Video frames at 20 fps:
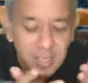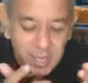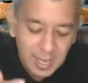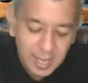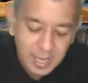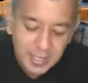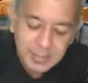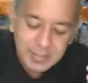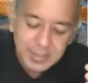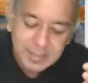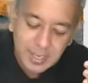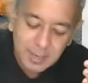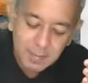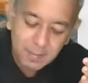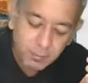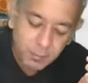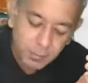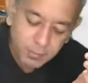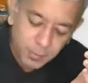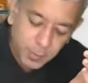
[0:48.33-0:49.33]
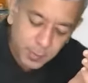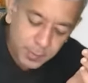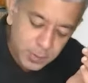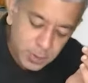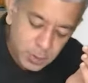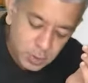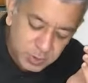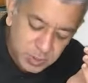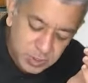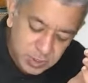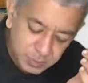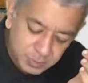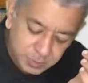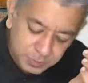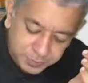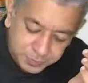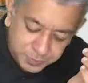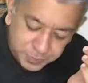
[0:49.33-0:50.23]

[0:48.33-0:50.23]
Hence came Performance Prism.